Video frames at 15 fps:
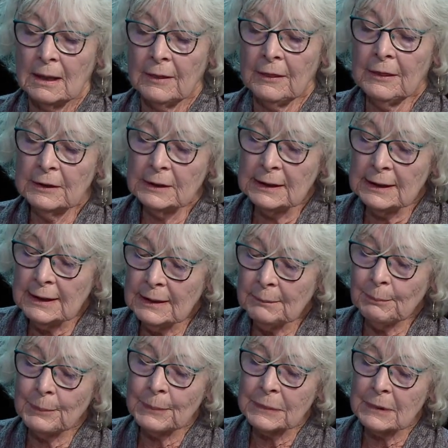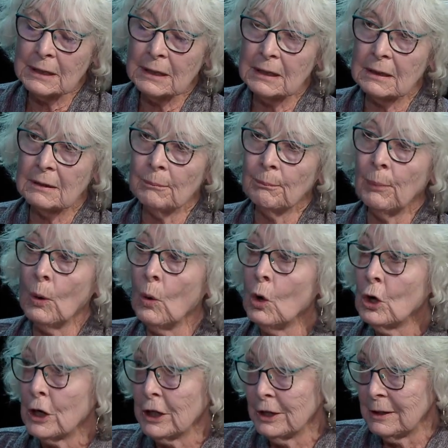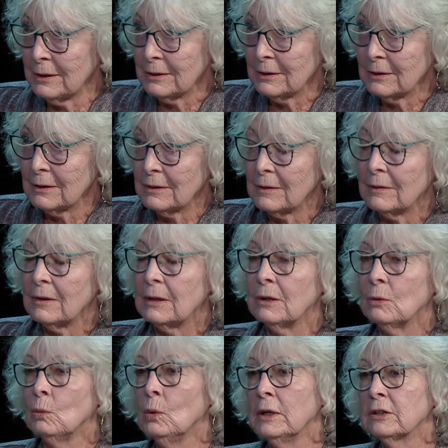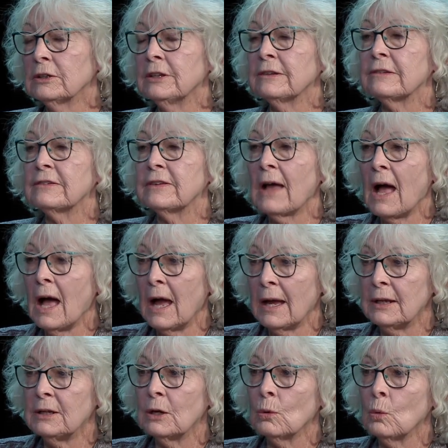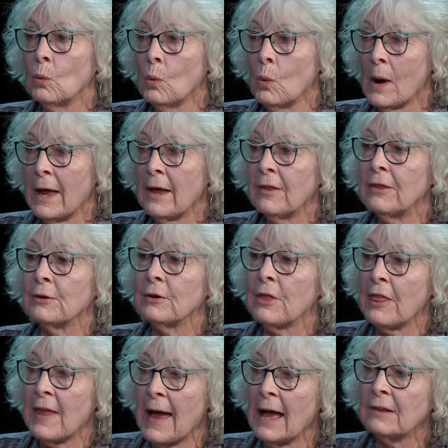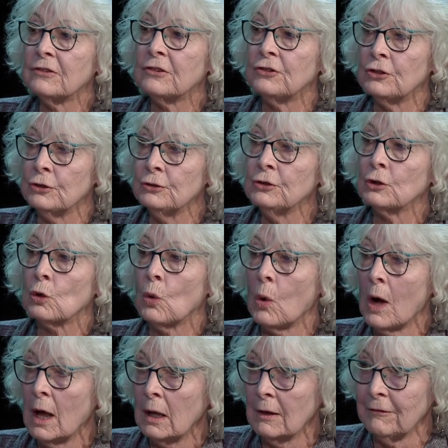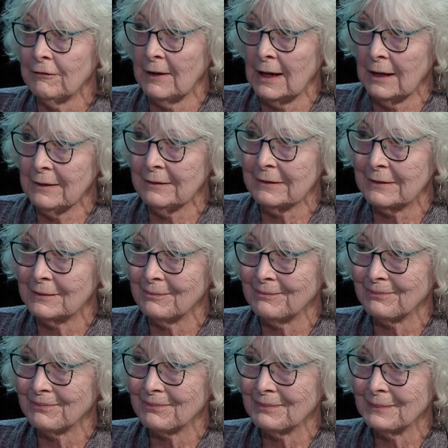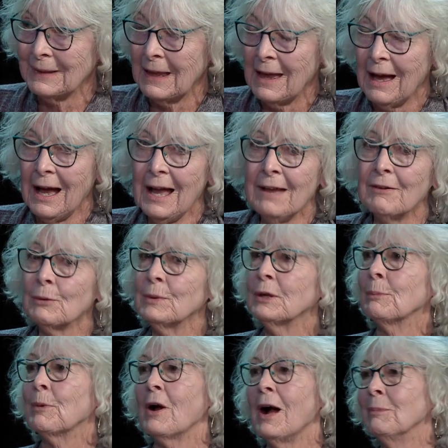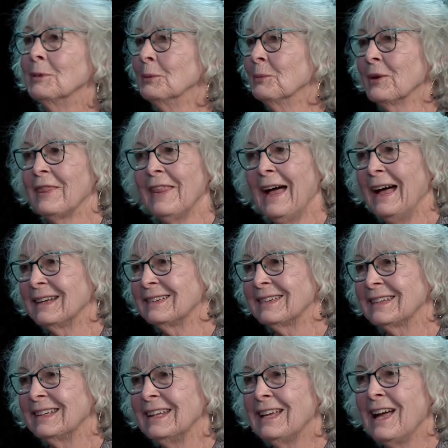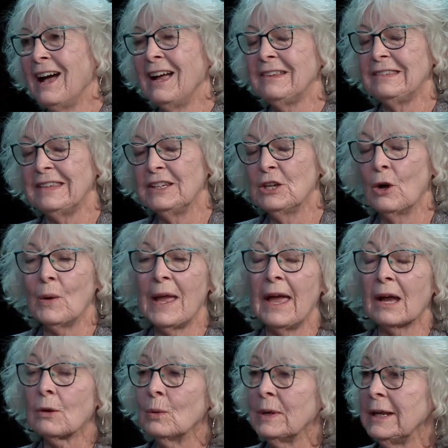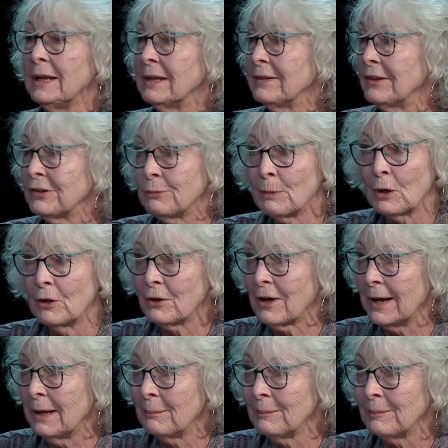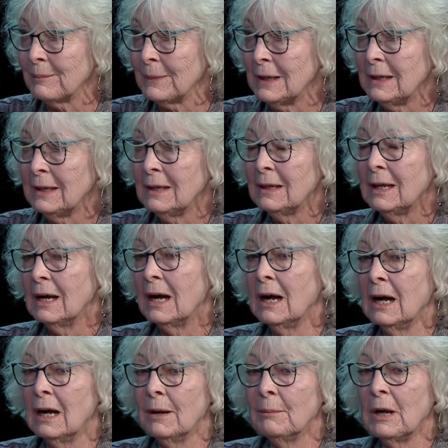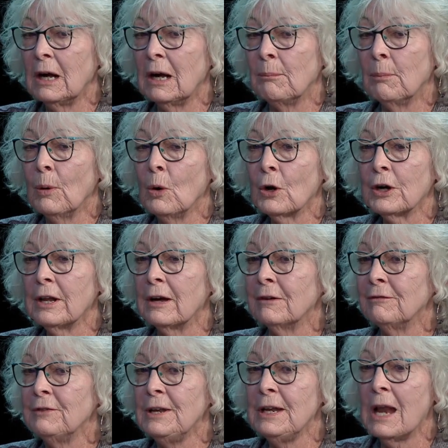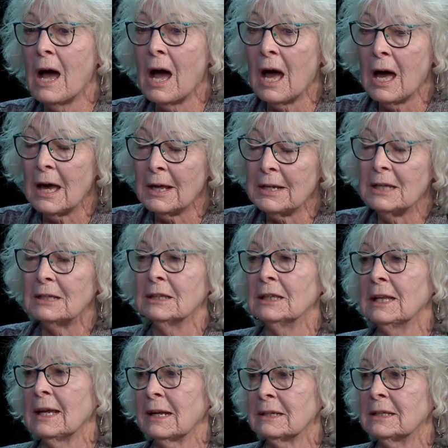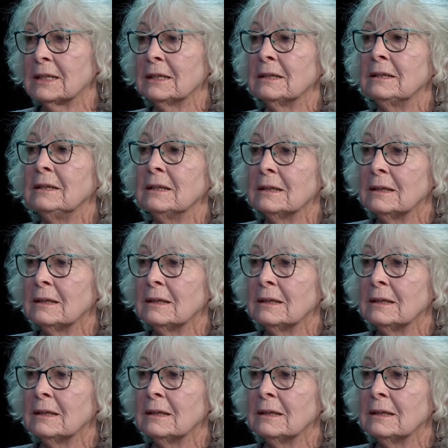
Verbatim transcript: The LEAP board will decide whether that student qualifies. I have a real problem with that. I see no equity in this program. Um, a board of non elected